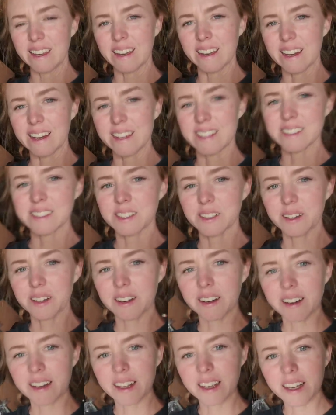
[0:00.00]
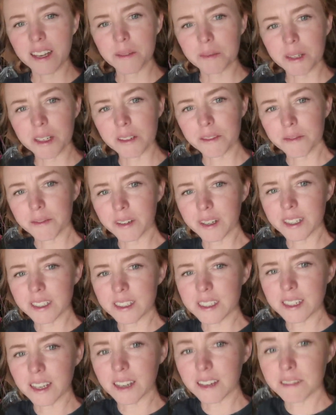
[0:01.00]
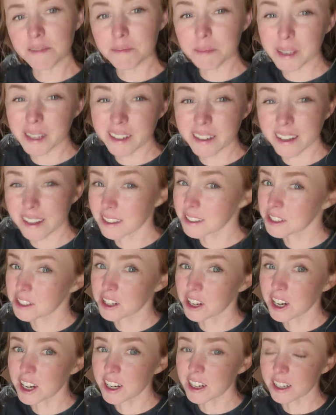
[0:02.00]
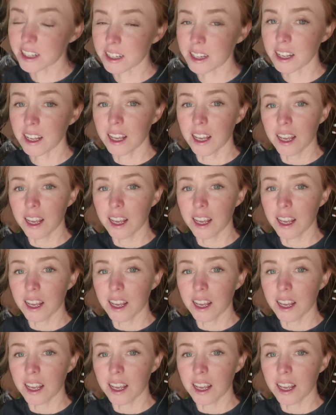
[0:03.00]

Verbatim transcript: Hey guys, so here I am in front of my next garden.